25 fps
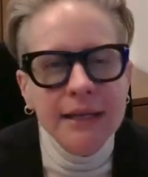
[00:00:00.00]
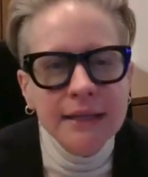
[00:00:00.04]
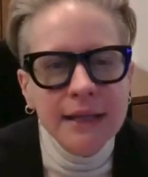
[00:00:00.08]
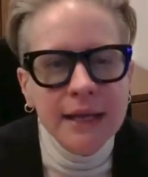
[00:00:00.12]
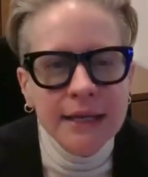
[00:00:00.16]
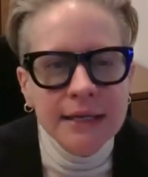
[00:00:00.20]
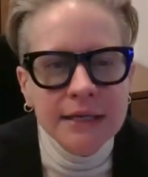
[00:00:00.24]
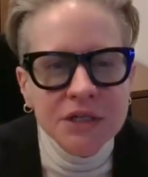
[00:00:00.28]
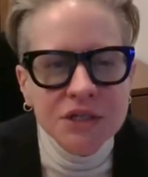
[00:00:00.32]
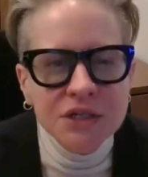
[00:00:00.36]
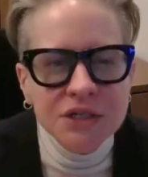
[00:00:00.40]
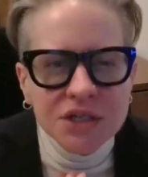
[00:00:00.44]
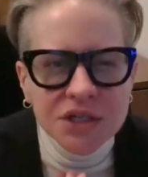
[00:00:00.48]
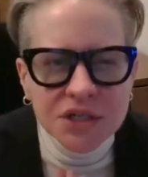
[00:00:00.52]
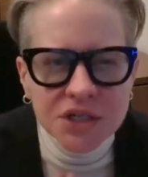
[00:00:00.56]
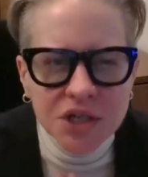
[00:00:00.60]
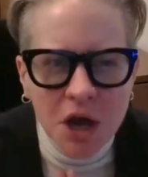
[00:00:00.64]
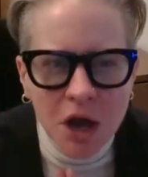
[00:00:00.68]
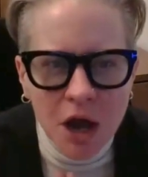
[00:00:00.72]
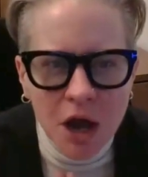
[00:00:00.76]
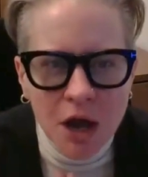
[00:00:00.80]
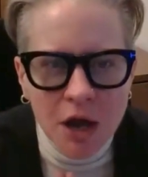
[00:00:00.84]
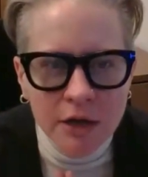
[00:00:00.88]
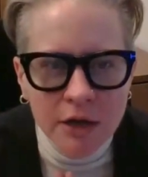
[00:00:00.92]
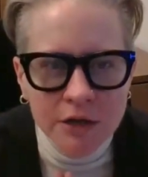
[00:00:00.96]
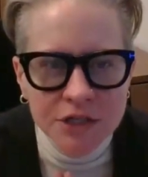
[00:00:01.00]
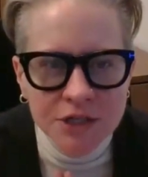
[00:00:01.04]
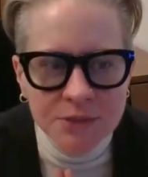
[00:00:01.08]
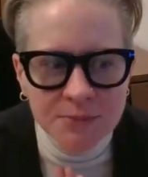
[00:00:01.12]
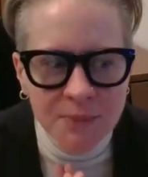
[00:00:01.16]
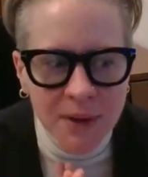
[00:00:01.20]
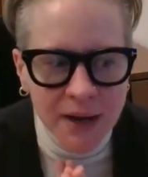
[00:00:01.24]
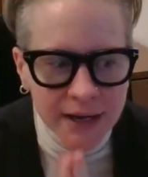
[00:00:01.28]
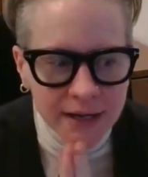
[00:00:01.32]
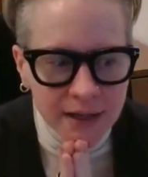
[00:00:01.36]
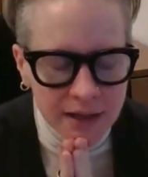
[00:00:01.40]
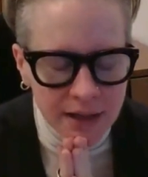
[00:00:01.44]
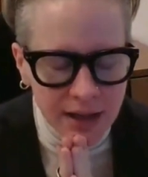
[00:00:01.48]
I like to talk
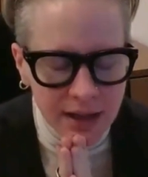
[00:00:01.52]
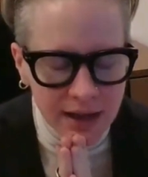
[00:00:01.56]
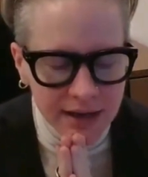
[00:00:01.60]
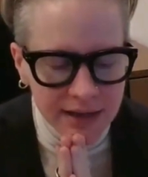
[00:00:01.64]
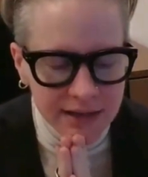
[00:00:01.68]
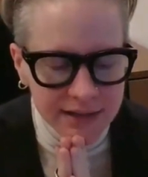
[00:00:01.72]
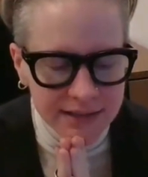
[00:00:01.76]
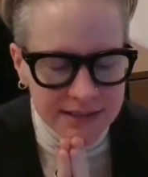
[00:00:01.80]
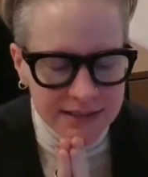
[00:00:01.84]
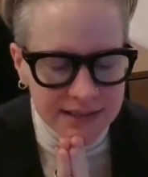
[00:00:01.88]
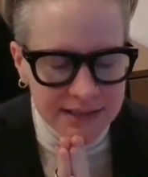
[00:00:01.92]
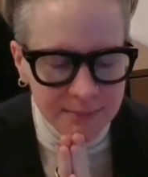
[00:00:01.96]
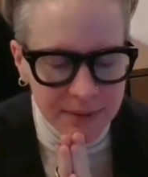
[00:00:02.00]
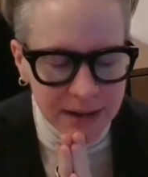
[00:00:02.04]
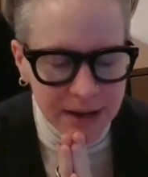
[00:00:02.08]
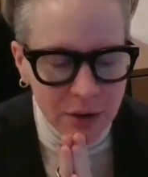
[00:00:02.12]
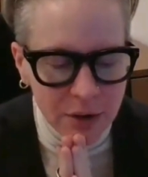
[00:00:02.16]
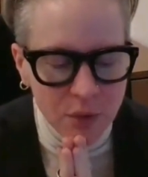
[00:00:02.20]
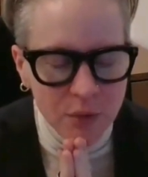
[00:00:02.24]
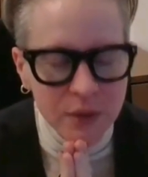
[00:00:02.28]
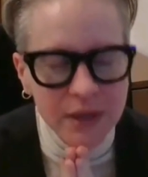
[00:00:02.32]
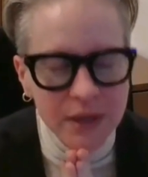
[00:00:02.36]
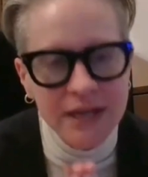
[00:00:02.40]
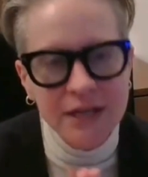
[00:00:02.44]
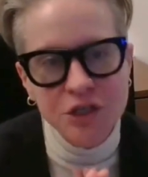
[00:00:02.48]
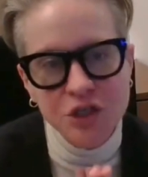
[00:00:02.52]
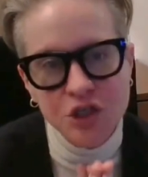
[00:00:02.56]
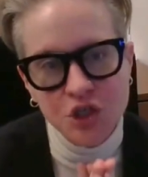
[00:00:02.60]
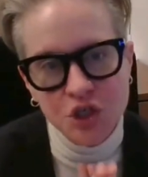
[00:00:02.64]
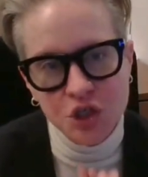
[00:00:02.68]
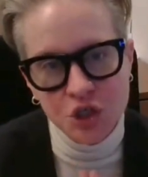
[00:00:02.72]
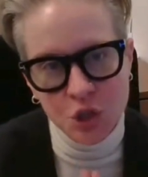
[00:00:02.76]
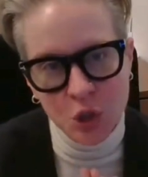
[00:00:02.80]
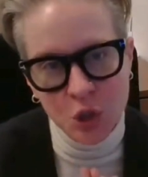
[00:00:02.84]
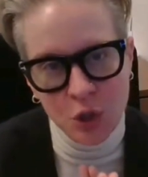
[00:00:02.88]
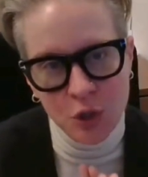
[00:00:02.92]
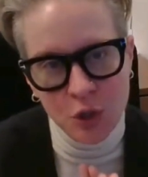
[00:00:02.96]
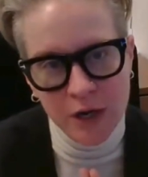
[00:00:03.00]
to my clients about
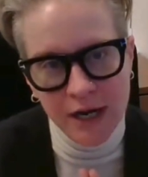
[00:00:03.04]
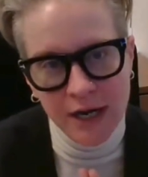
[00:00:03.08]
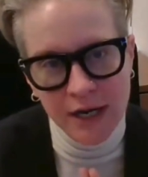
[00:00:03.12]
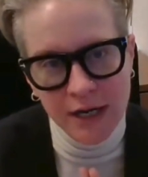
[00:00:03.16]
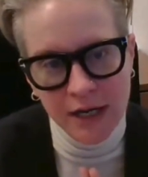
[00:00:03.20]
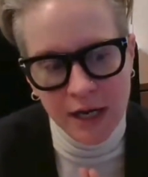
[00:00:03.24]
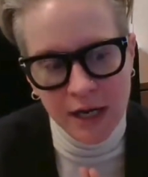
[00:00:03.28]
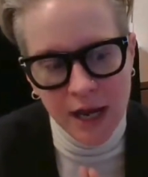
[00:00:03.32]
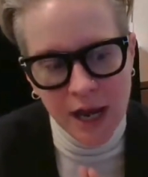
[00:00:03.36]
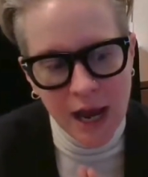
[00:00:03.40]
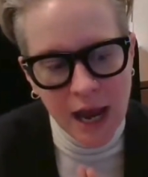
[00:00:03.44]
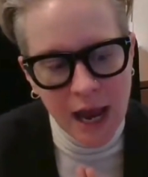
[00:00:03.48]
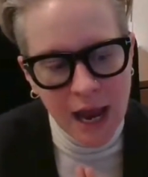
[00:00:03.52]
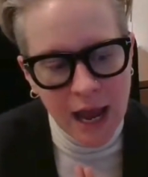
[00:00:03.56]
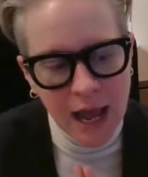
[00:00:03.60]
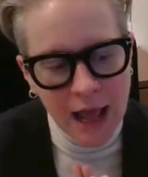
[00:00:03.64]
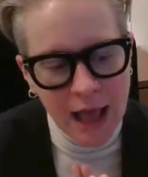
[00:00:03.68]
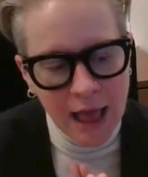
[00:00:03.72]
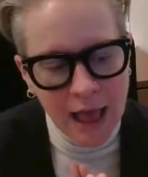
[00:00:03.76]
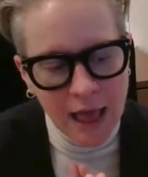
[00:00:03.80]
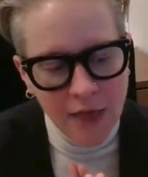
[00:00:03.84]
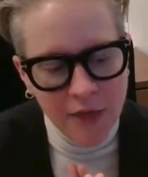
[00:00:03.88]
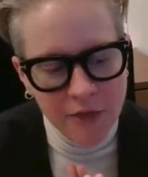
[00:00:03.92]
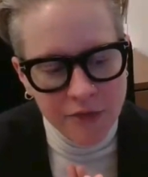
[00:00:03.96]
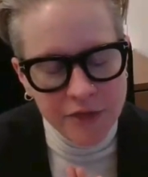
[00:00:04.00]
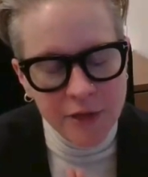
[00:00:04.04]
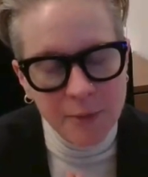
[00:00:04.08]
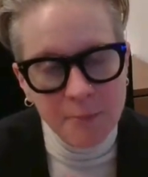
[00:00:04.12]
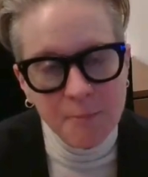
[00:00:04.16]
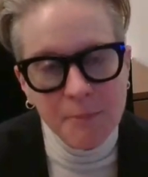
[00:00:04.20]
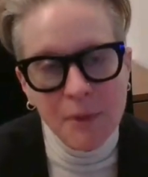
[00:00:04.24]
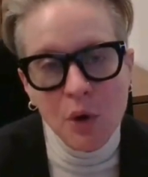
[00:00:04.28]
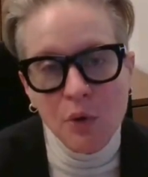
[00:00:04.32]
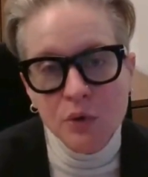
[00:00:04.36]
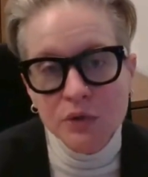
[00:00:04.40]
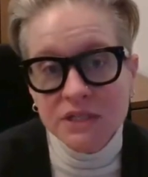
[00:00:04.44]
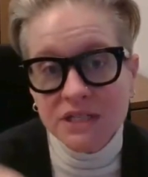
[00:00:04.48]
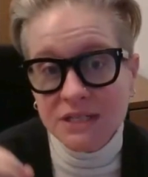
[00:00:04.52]
insuring the
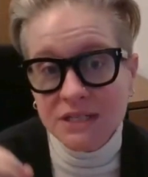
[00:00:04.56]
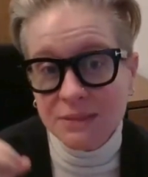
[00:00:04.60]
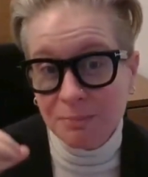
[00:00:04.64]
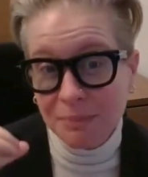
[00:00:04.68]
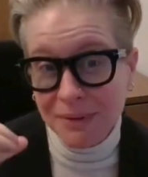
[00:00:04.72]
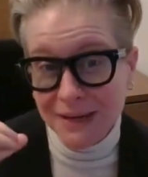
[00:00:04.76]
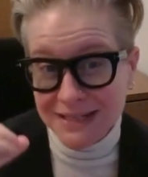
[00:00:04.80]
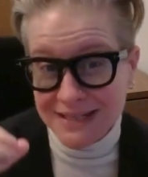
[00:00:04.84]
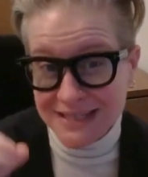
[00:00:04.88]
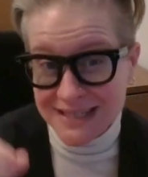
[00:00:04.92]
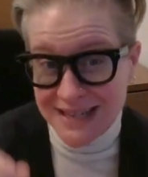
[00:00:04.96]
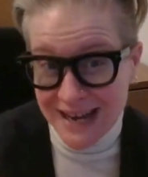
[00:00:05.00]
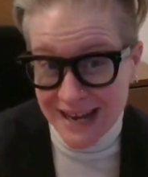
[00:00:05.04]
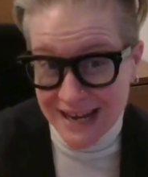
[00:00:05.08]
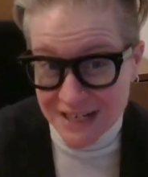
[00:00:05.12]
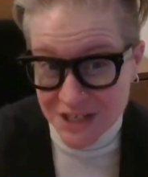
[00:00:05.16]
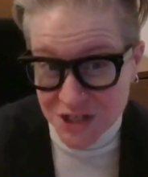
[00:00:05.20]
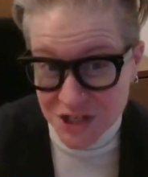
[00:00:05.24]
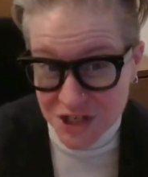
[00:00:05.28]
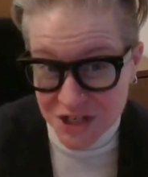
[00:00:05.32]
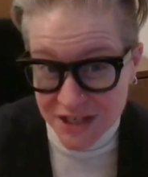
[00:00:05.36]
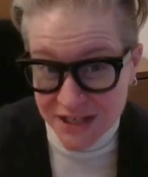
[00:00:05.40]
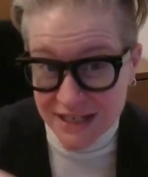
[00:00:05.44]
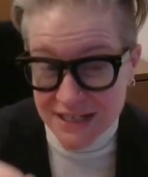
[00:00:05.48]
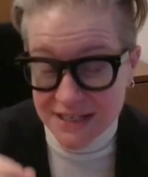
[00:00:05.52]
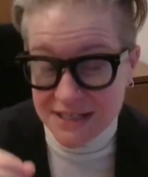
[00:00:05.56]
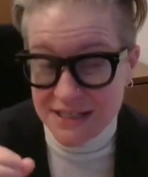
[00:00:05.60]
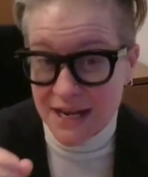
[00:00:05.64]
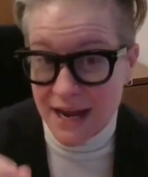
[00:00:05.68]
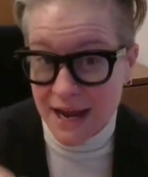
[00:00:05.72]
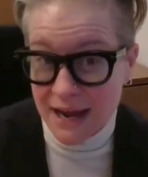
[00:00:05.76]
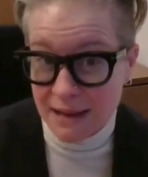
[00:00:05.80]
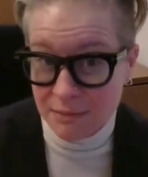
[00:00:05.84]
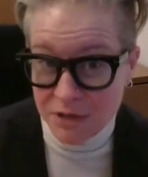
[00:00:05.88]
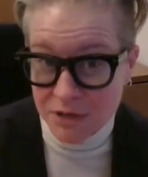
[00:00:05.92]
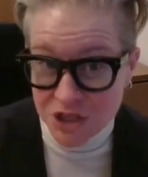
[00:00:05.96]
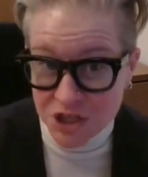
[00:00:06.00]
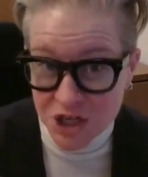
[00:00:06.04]
most potentially
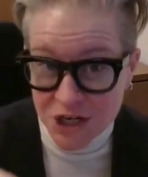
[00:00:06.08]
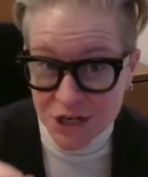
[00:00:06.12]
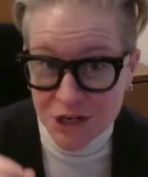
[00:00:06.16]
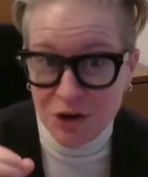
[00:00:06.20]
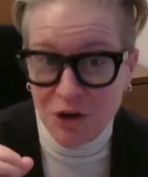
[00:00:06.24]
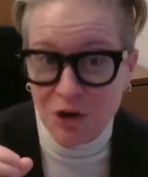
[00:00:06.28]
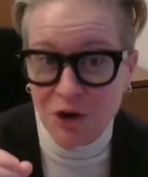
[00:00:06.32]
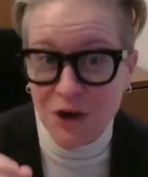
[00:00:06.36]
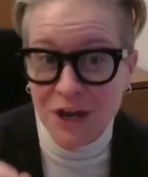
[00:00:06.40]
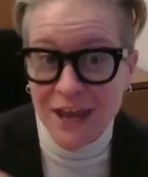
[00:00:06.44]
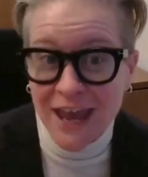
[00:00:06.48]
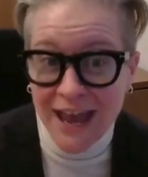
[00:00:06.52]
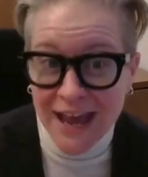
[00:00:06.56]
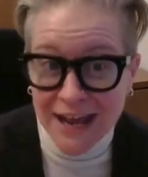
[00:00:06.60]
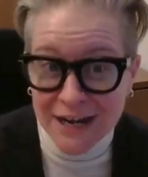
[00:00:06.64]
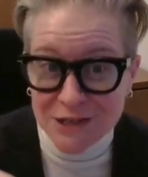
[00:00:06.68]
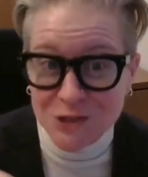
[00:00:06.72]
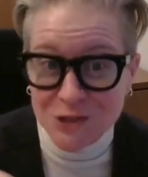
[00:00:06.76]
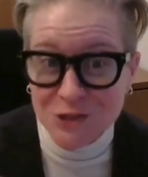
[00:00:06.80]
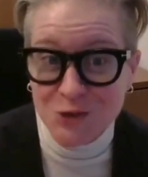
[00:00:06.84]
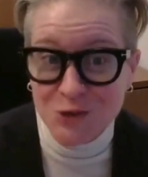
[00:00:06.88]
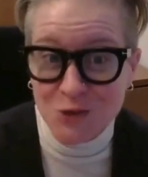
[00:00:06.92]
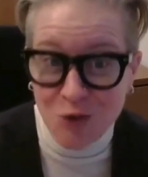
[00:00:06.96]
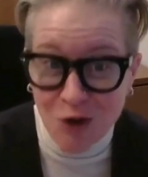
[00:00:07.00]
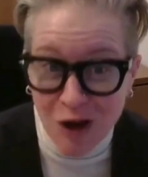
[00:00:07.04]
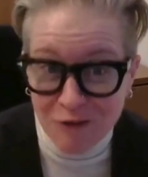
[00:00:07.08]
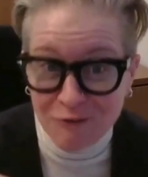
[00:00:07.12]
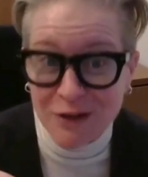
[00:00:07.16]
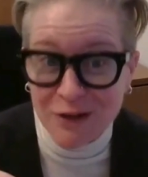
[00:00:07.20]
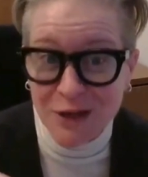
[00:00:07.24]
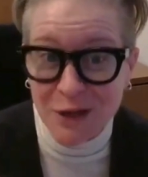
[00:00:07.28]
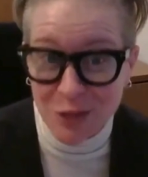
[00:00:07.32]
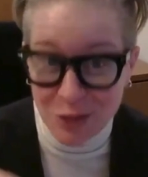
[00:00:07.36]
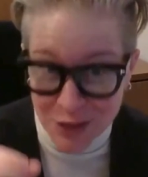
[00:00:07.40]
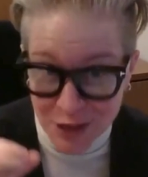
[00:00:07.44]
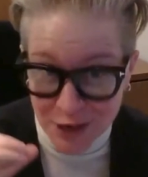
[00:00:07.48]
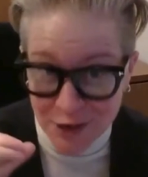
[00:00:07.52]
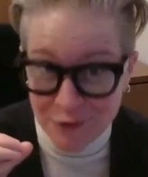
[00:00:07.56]
damaging or
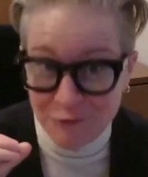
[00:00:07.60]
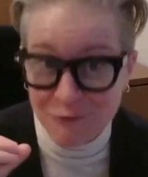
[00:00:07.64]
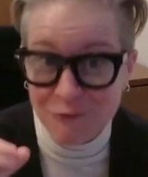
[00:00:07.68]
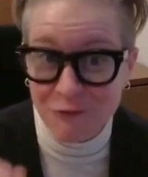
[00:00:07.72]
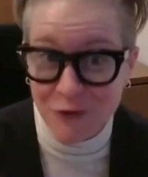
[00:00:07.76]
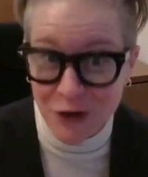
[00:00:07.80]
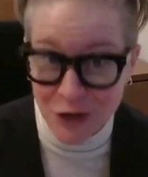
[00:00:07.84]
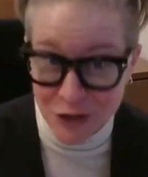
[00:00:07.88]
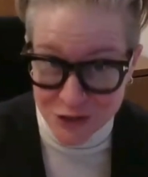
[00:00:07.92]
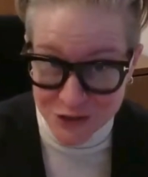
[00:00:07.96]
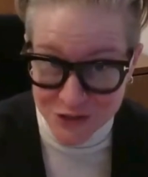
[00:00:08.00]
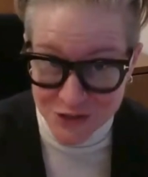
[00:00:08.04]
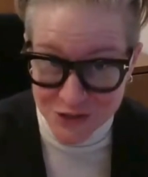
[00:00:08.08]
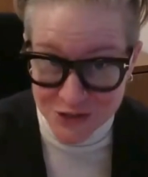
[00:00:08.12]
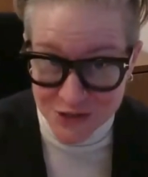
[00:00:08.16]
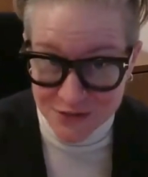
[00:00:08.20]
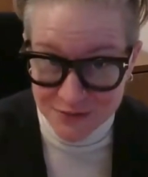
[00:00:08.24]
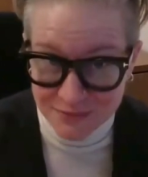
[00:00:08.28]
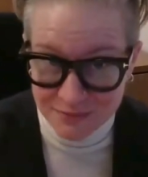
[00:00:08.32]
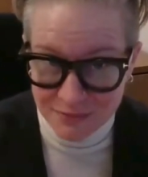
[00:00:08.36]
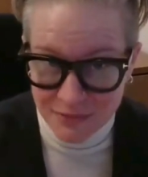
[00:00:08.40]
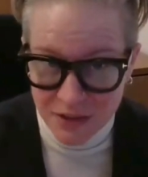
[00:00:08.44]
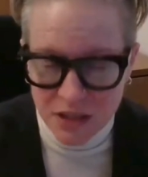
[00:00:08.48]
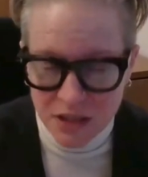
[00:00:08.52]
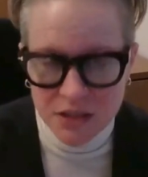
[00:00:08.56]
catastrophic thing first.